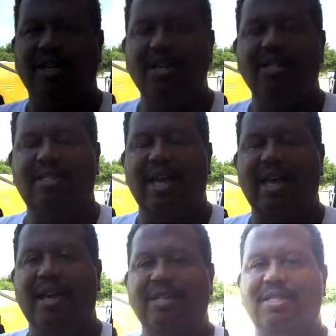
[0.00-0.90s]
So at the
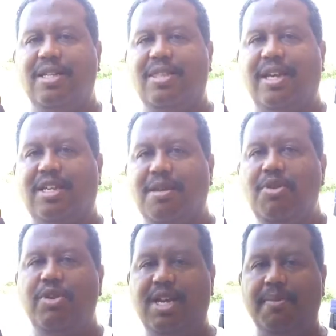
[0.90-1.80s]
scene of the Fort
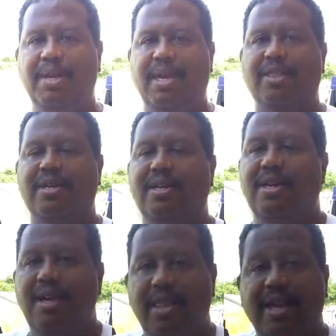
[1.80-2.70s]
Bend County
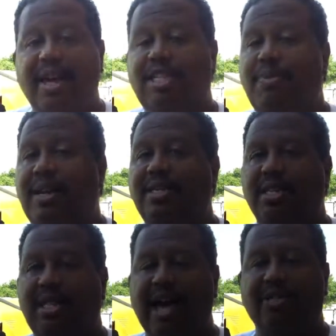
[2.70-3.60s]
Health Fair, I'm
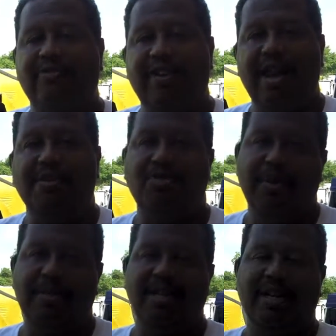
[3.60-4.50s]
Commissioner Grady
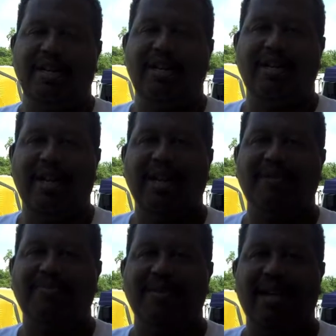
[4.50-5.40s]
Prestage. Thanks for
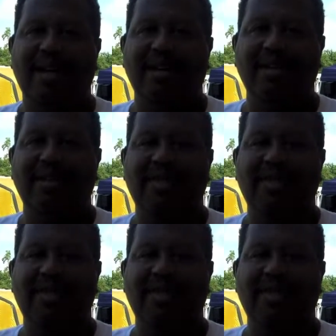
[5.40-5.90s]
joining us.